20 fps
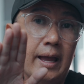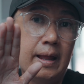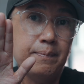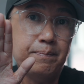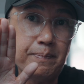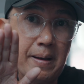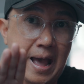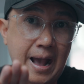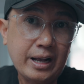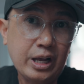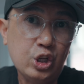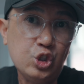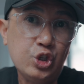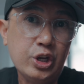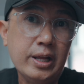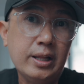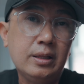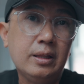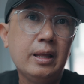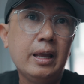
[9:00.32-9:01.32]
and package
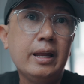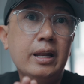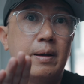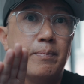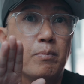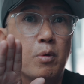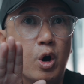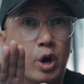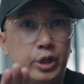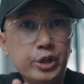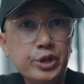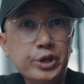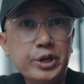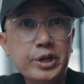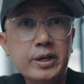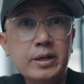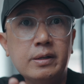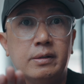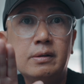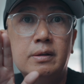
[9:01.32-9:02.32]
it in a
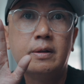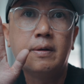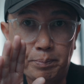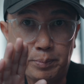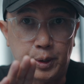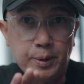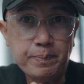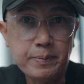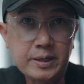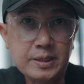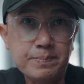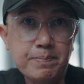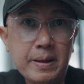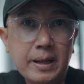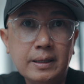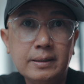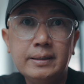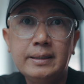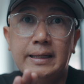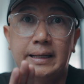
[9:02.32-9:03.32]
modern, purpose-built